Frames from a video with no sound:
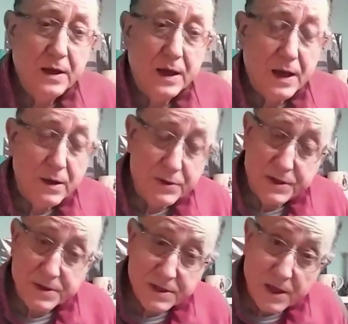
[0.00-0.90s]
which
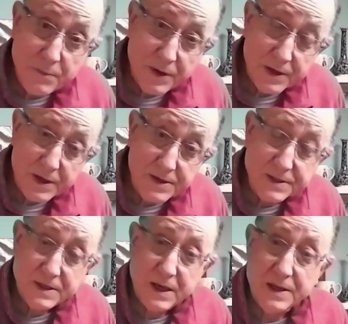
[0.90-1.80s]
doesn't come with it
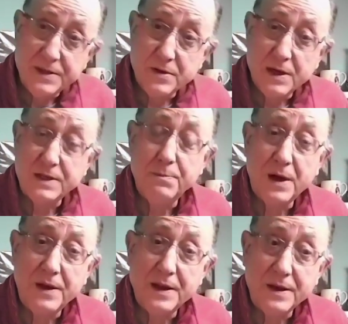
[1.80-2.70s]
incidentally, so I had to buy
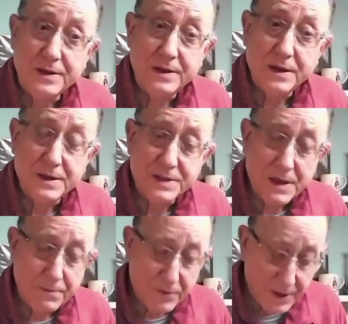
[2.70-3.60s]
that
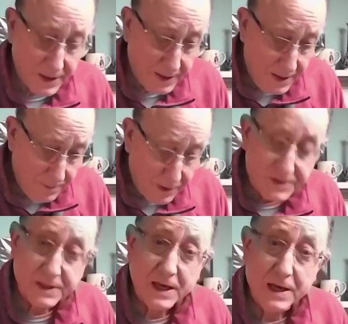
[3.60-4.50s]
separately, plus a
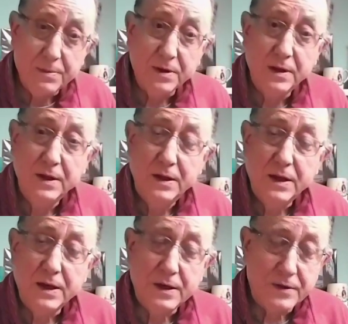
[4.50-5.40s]
cable
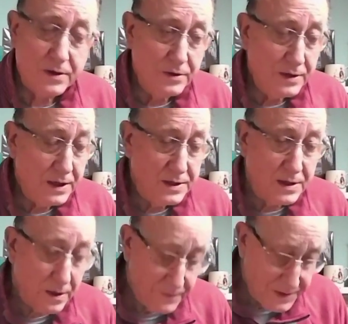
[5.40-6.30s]
that you need
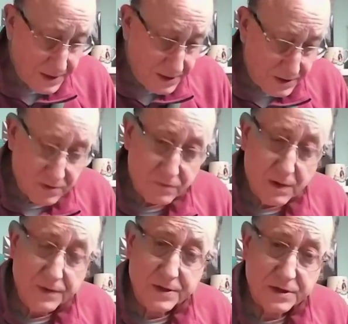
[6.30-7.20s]
obviously to run the
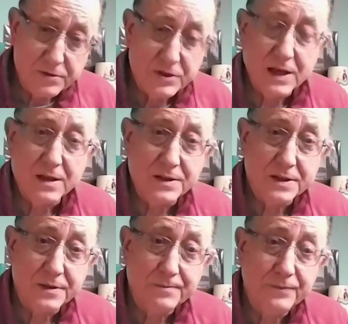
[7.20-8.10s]
2 channels on.
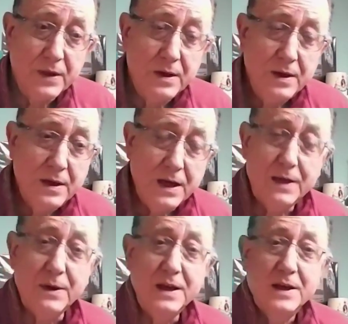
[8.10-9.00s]
Anyway,
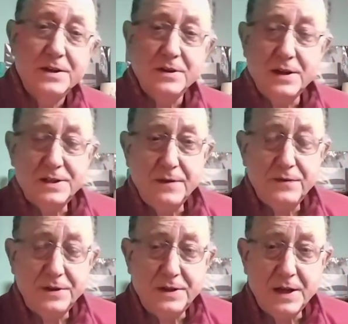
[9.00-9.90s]
so that's it for
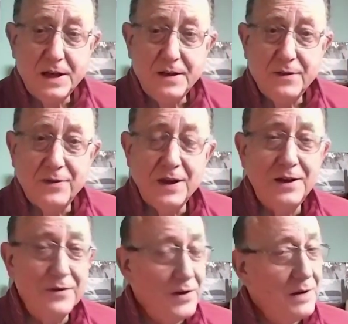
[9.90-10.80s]
today. Thank you
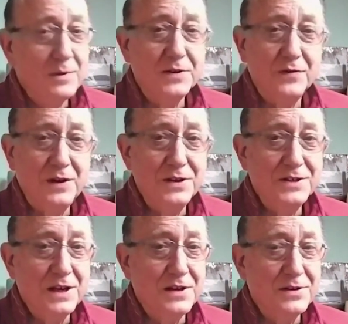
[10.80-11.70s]
very much for listening.
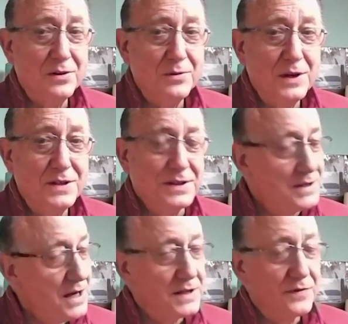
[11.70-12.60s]
As always,
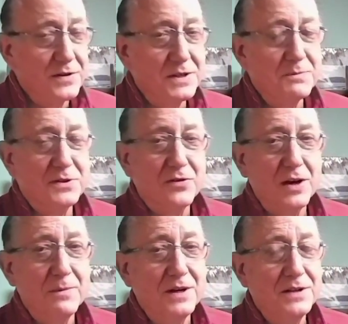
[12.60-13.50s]
thanks for
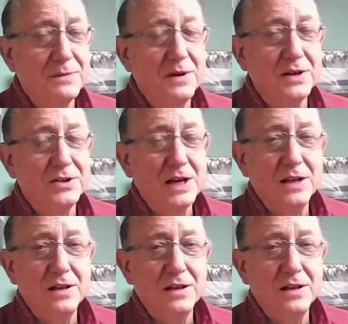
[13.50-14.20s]
subscribing to my channel,